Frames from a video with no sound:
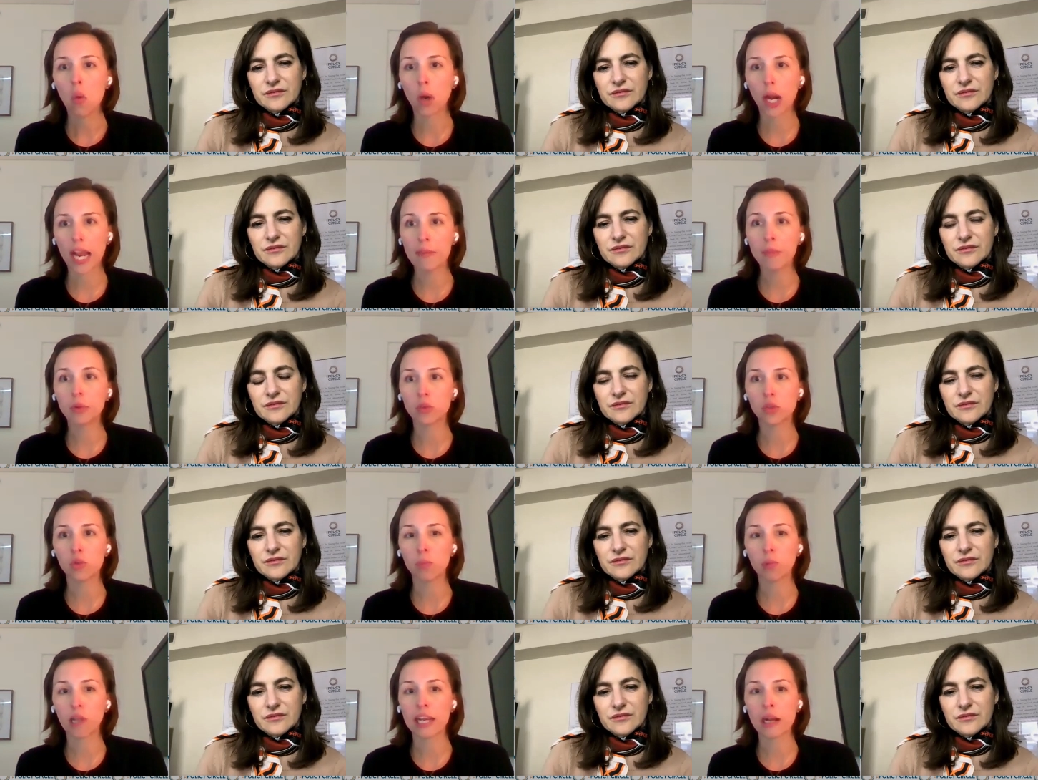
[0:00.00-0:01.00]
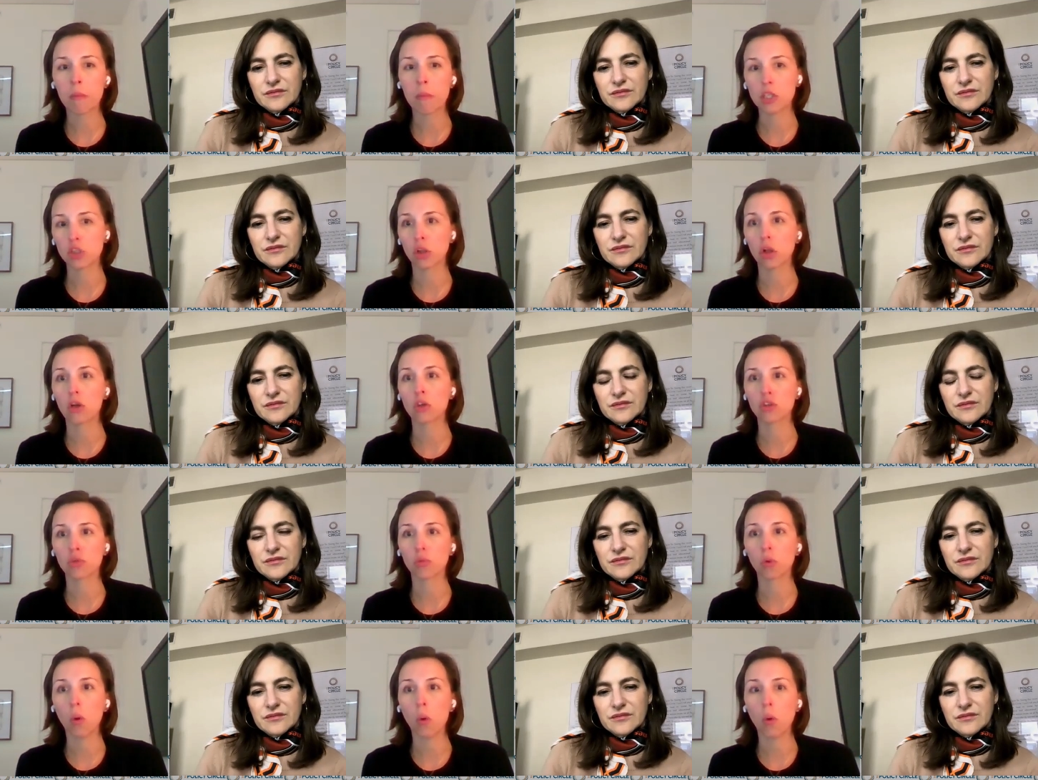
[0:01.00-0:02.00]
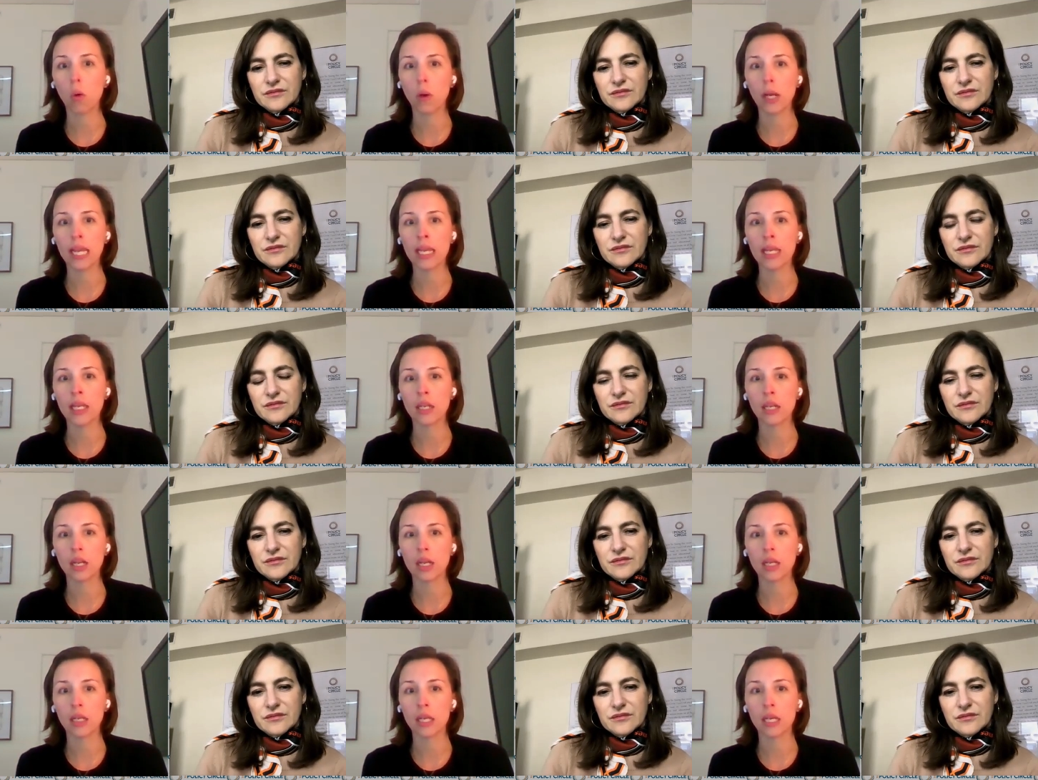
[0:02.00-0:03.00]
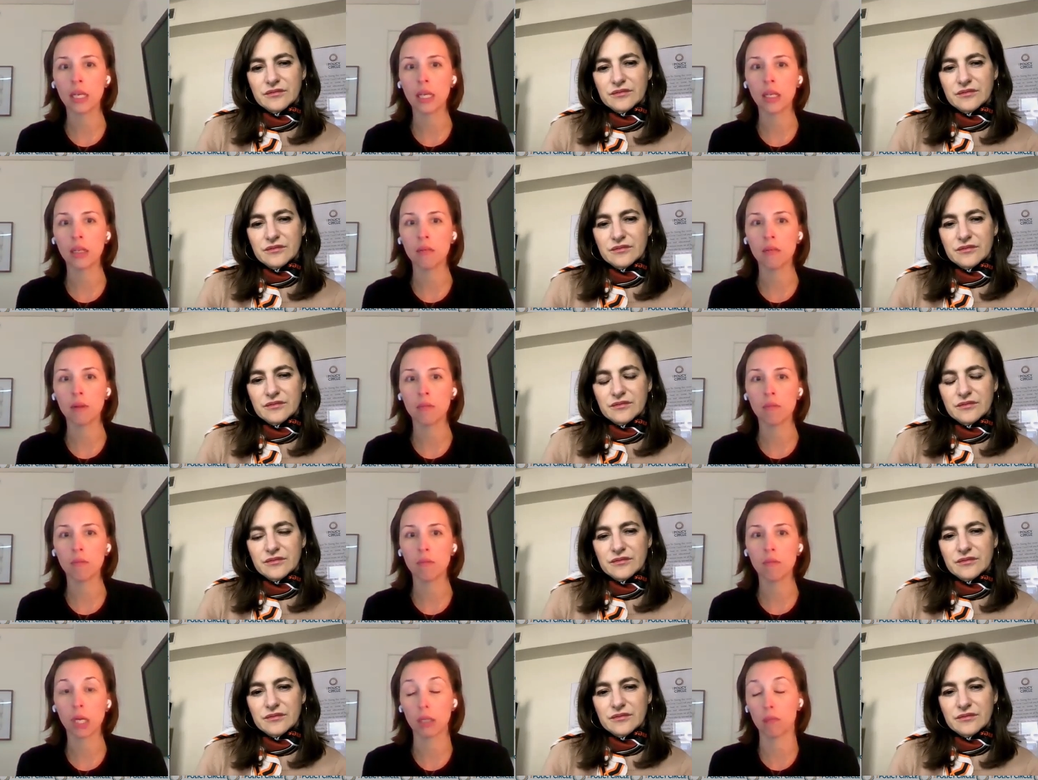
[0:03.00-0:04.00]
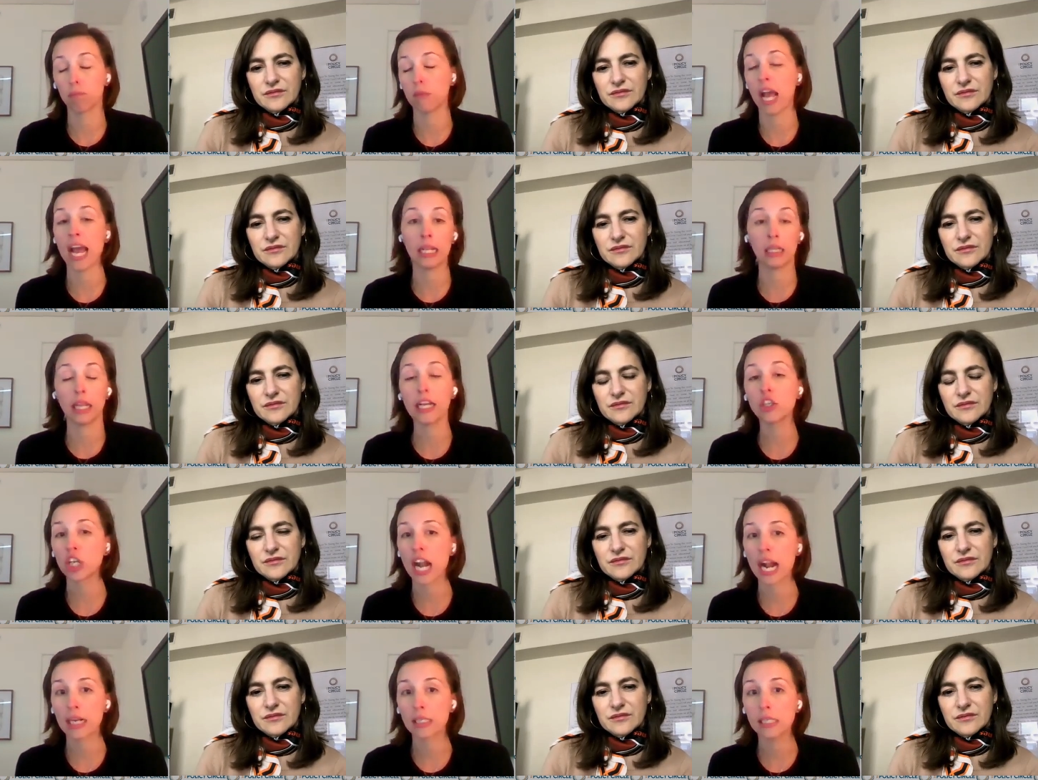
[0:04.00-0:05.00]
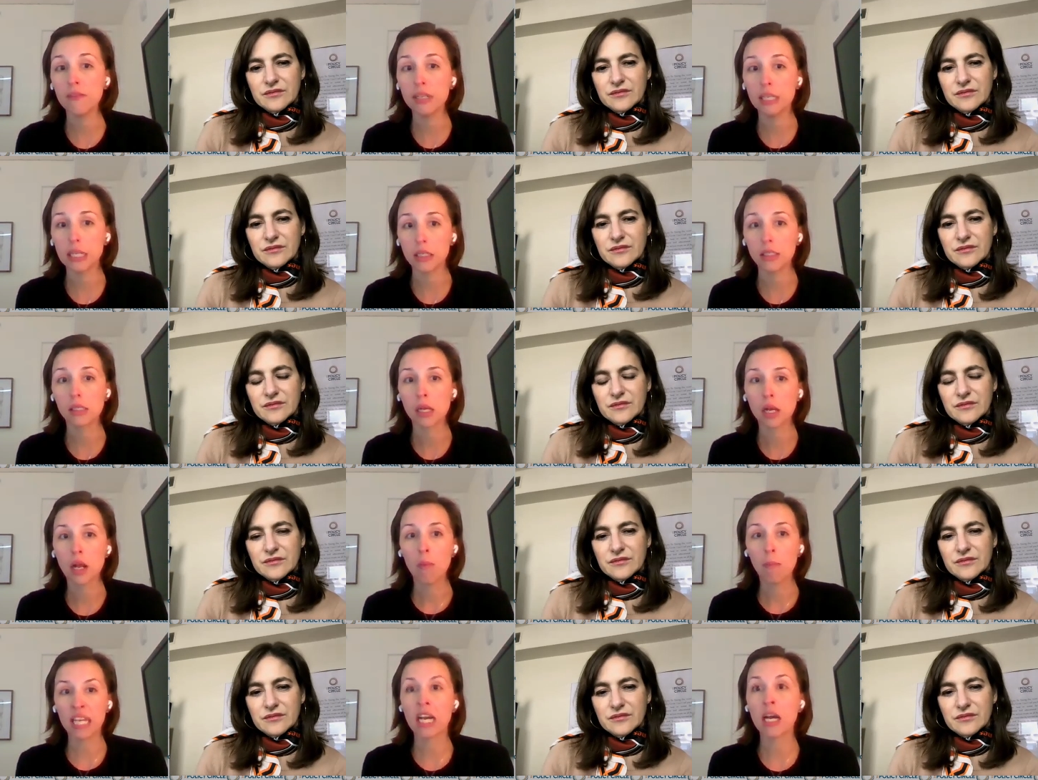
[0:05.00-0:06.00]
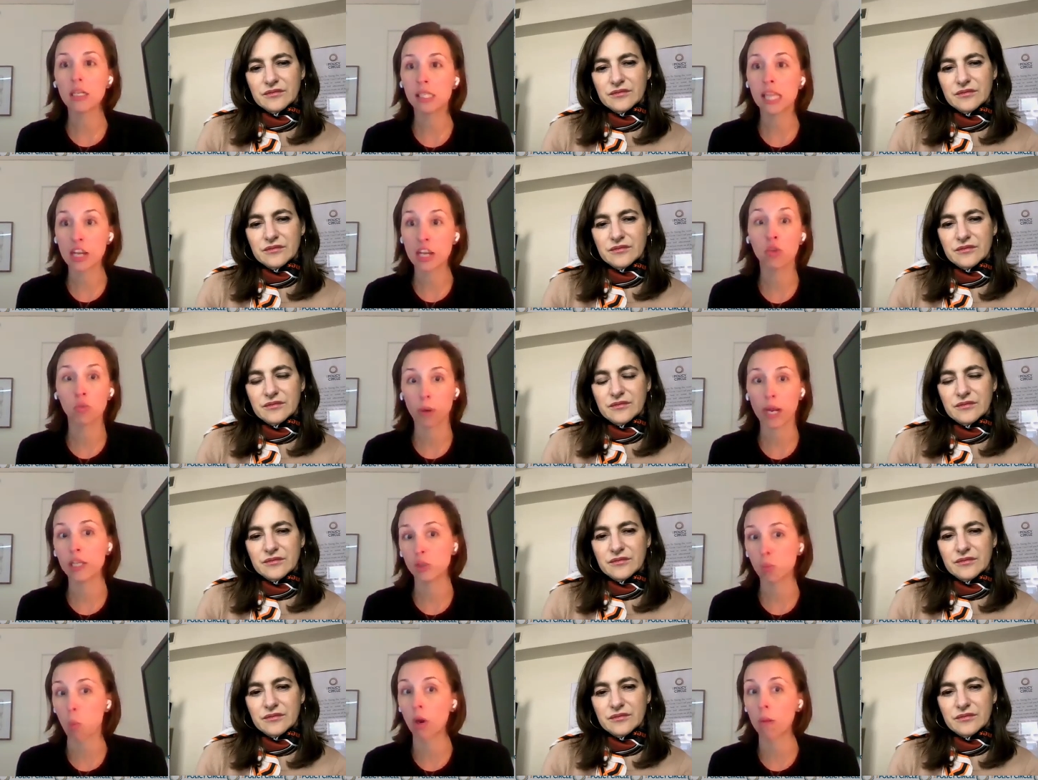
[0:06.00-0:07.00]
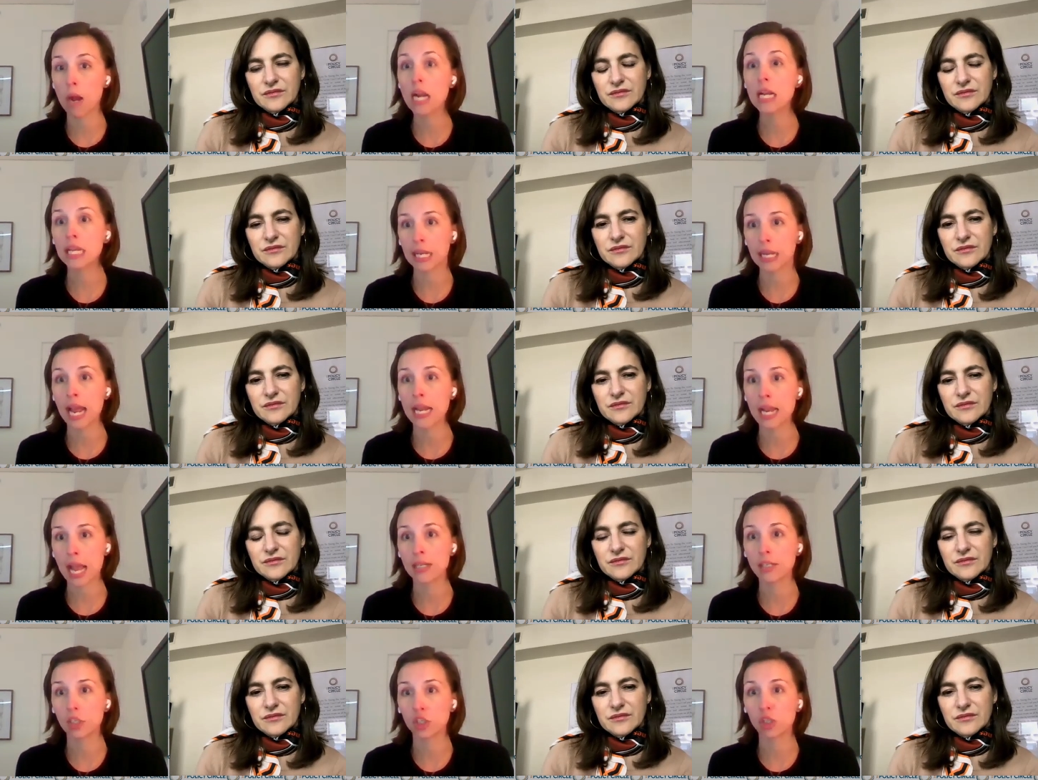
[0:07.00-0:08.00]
Speaker 1: were able to play a much larger role in in election activities because they could raise more money and, and, and